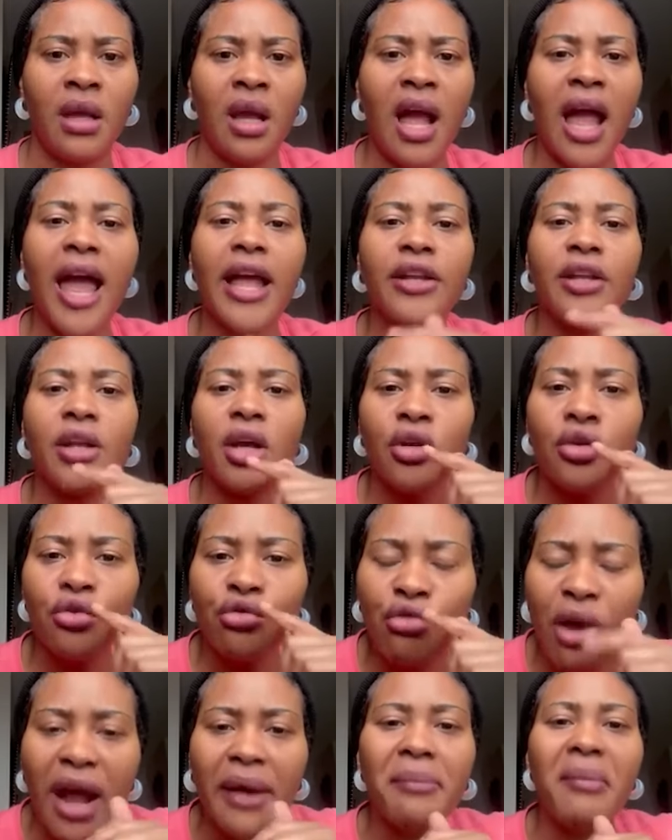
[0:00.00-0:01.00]
And
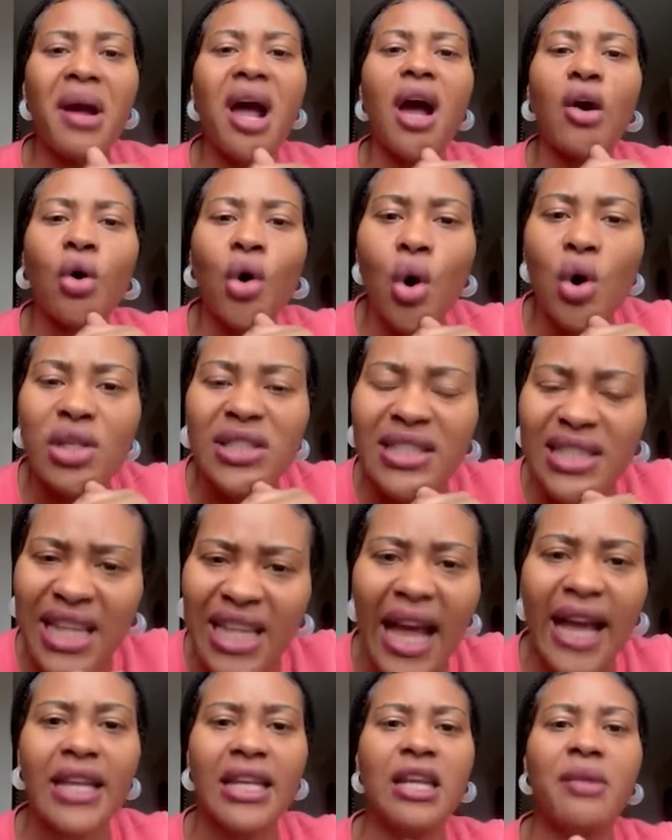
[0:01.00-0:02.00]
grandma
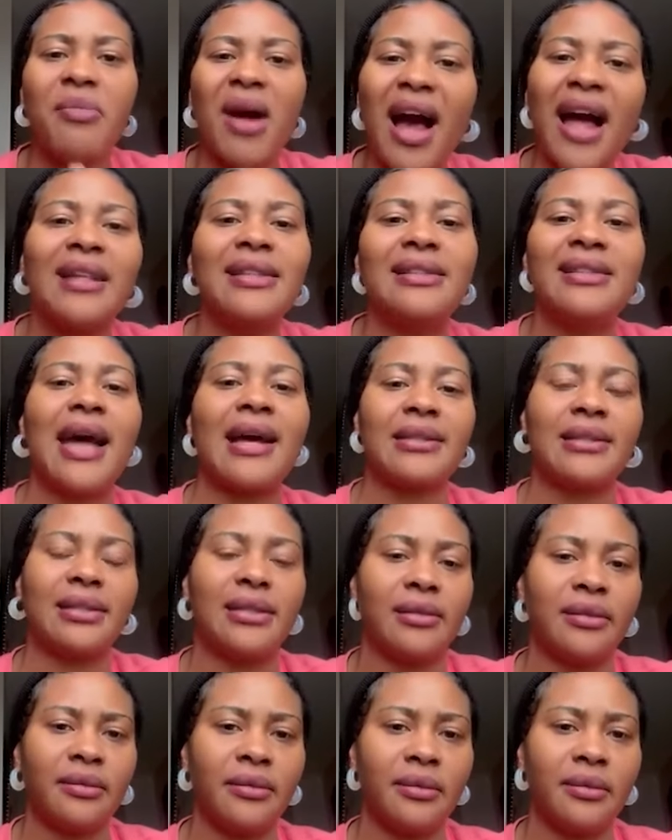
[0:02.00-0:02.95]
co-signed him on that.